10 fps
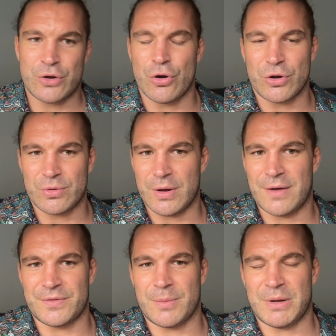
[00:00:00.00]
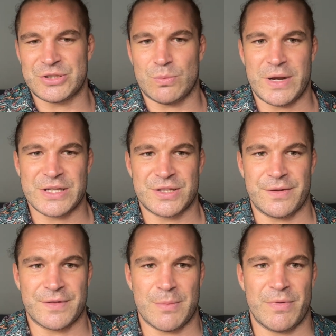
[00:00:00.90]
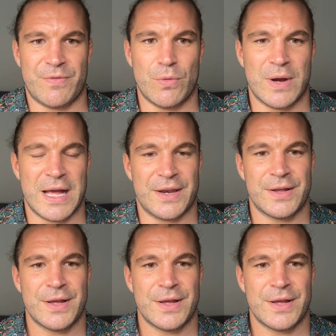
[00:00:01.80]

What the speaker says: cooked after a bunch of weights that you've done beforehand.